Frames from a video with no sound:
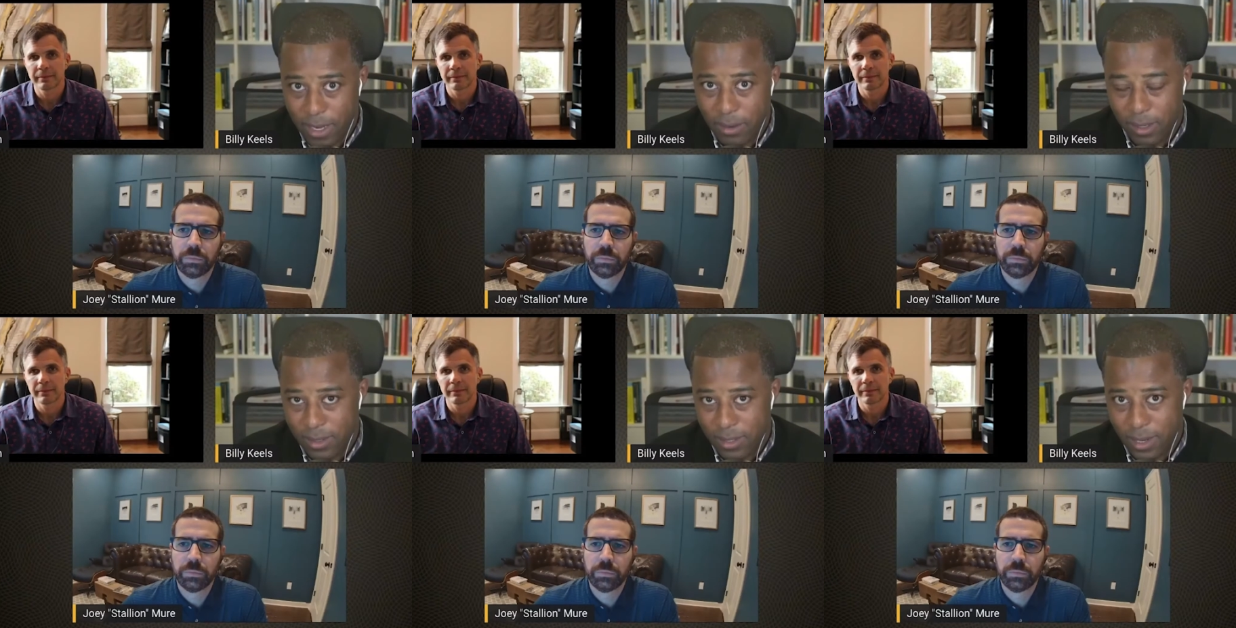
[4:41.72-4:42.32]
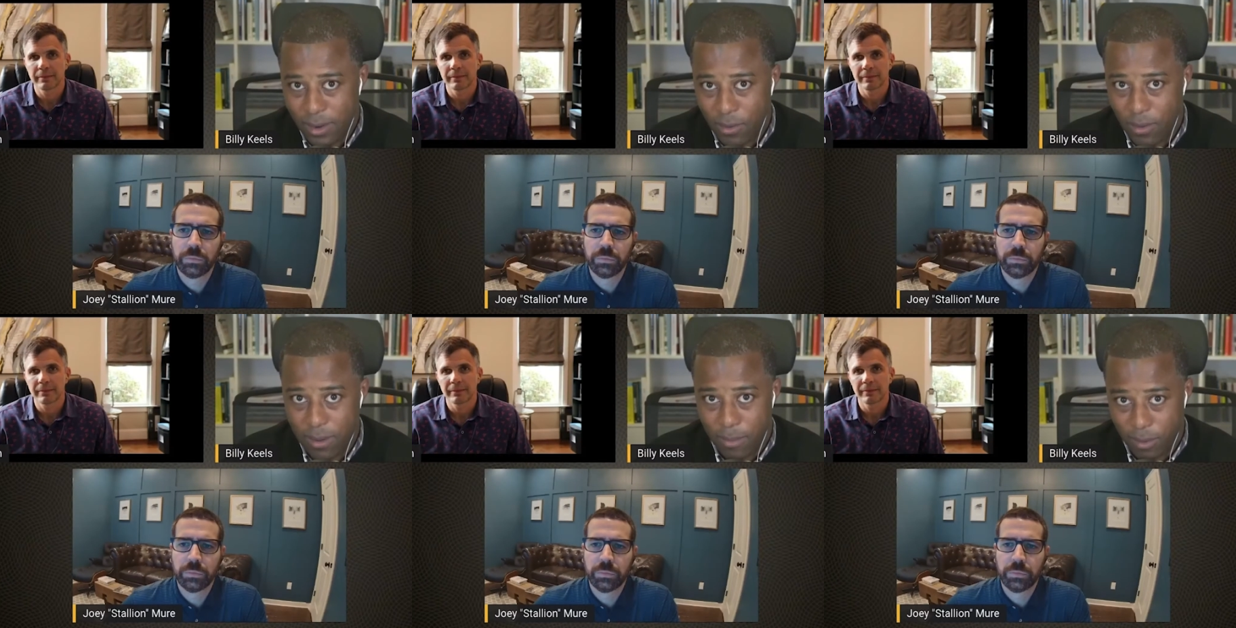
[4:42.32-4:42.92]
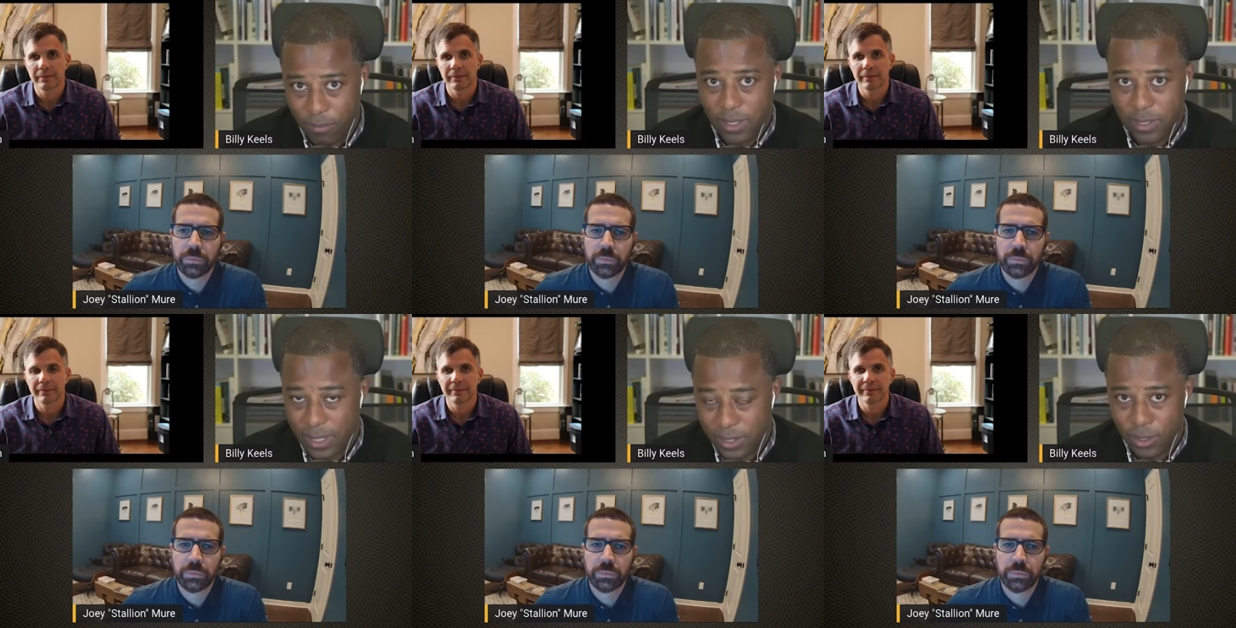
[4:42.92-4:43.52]
Speaker 1: because I know both Russ
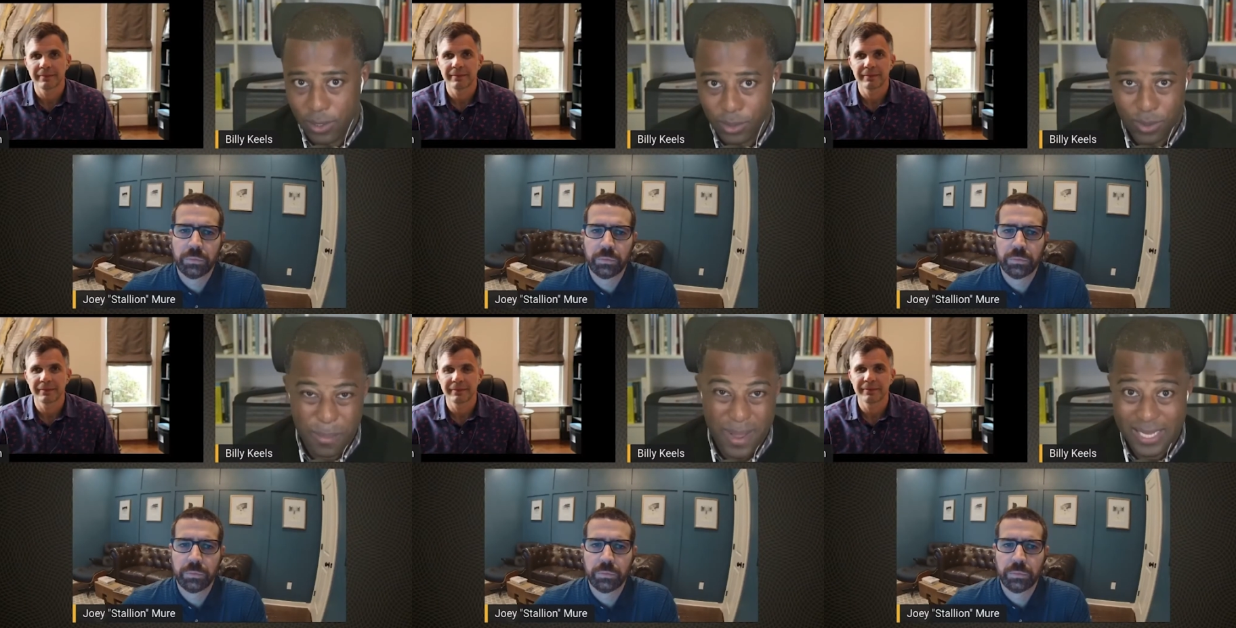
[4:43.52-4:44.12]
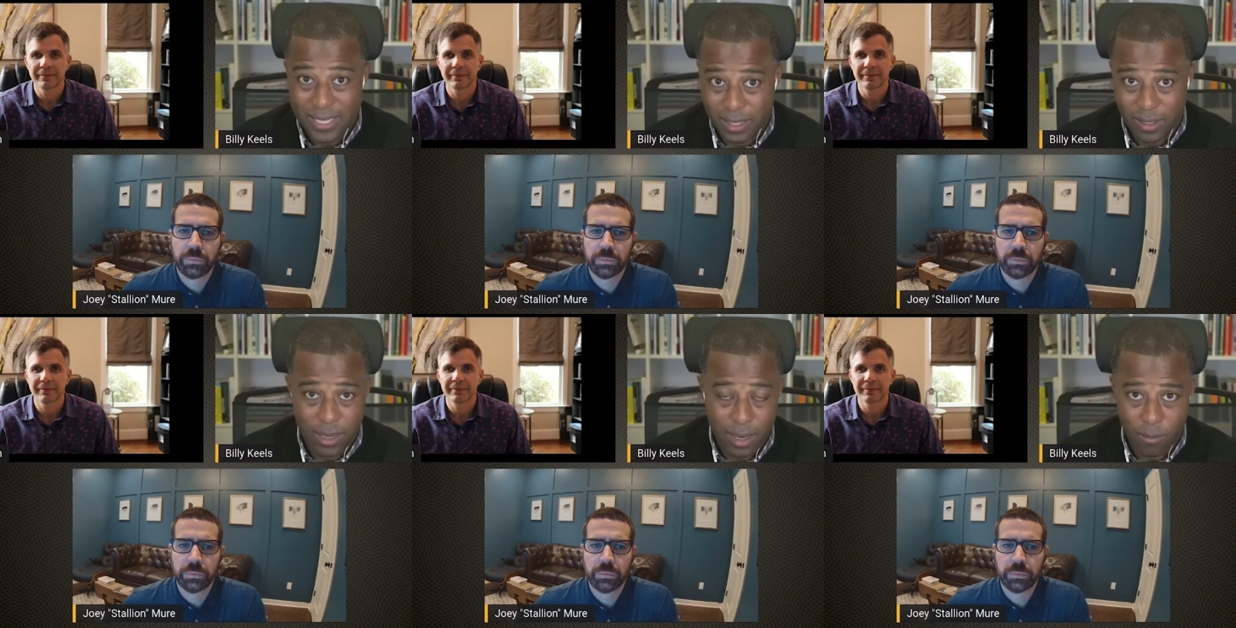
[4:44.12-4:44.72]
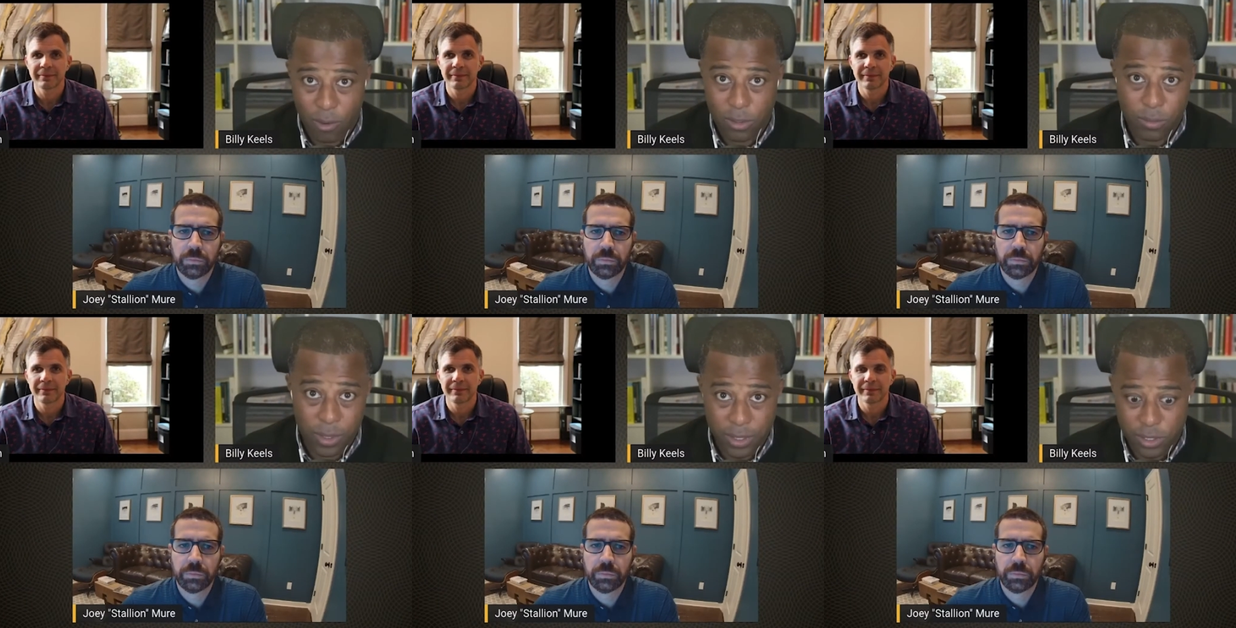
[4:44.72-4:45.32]
and Joy do an amazing uh, role to
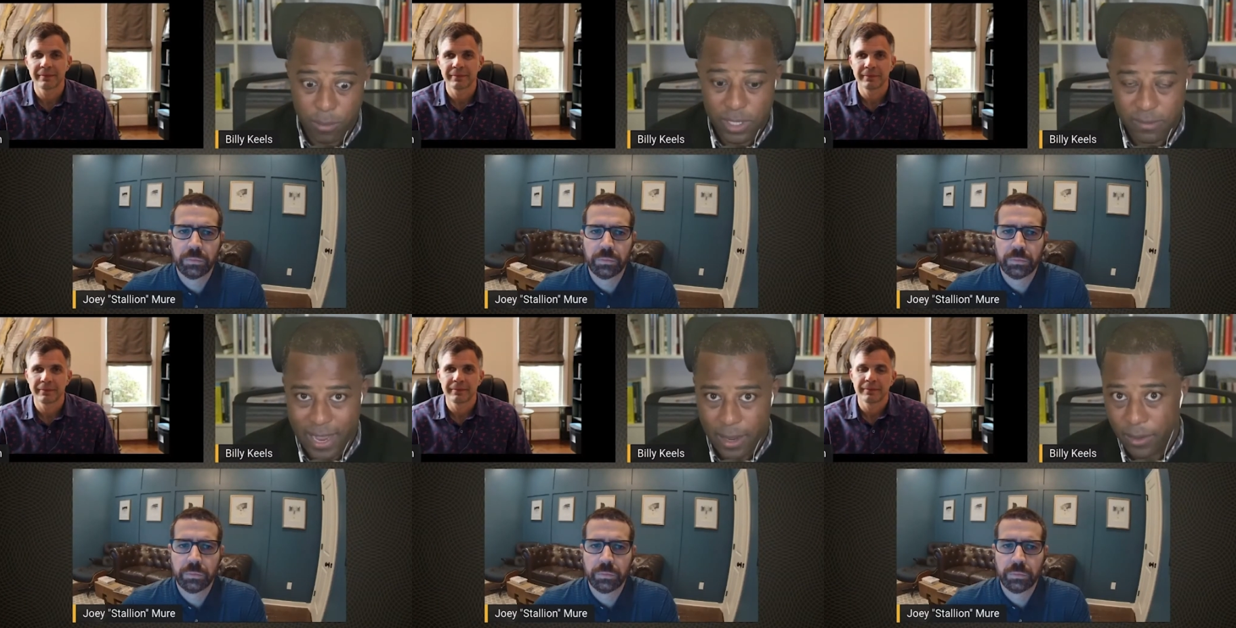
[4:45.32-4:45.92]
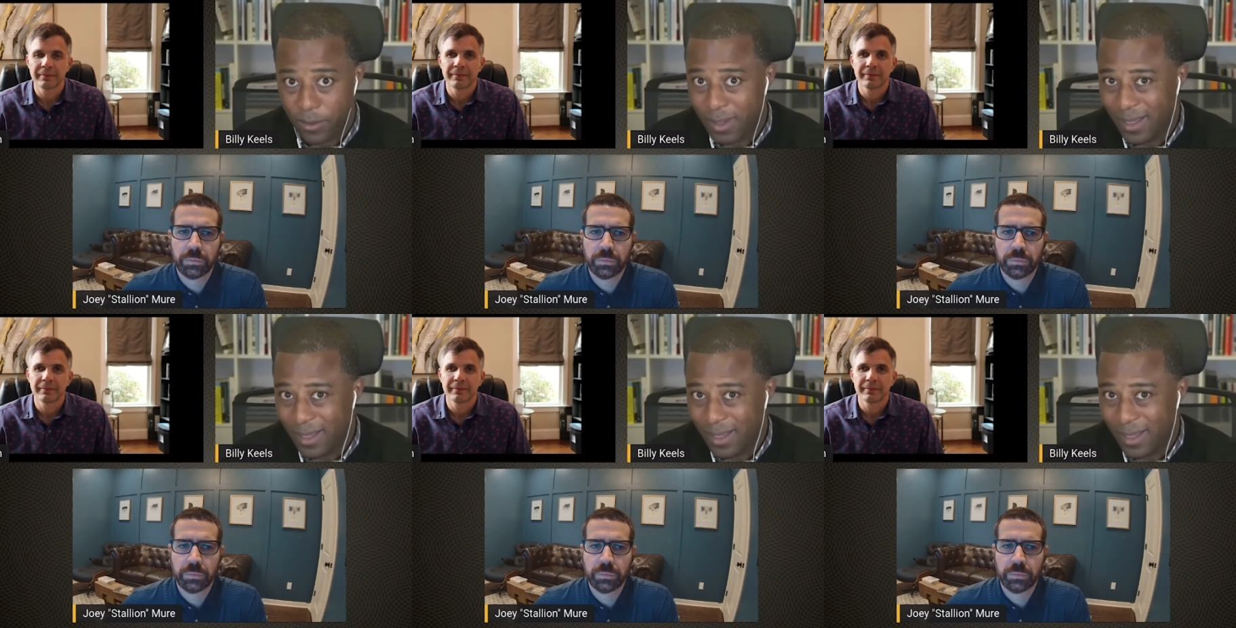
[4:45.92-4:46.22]
bring you so much value,